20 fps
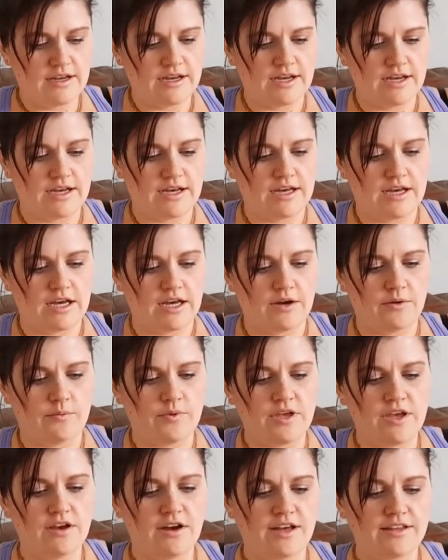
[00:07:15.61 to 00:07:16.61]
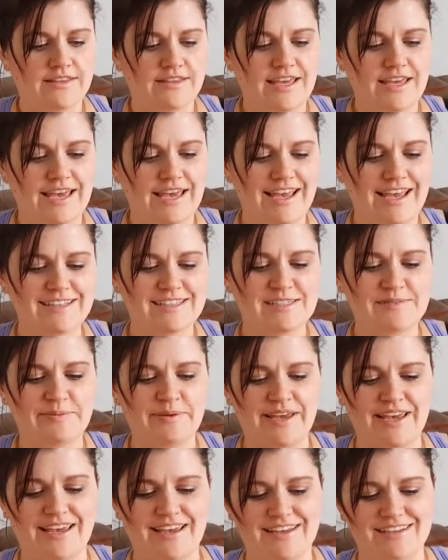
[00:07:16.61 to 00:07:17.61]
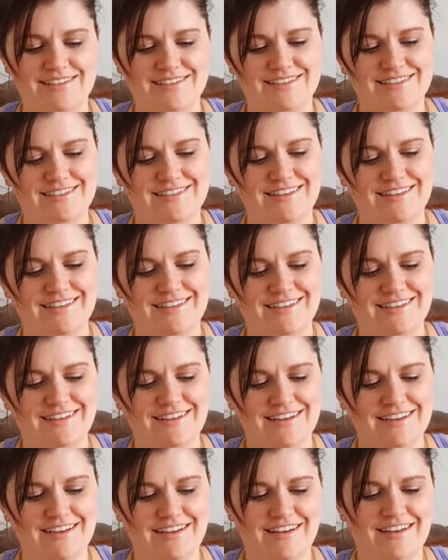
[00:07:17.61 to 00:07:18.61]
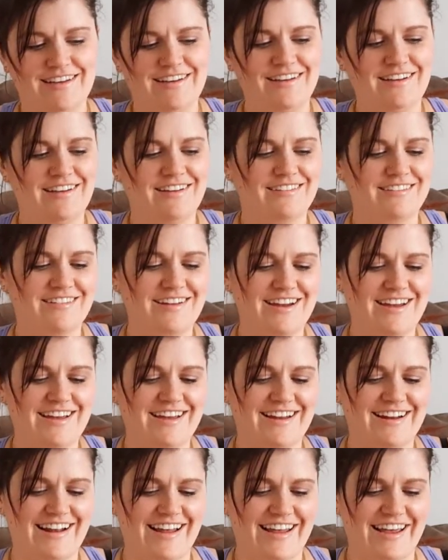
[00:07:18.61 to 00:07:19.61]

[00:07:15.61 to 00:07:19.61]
Uh, we got the Headspace. All right,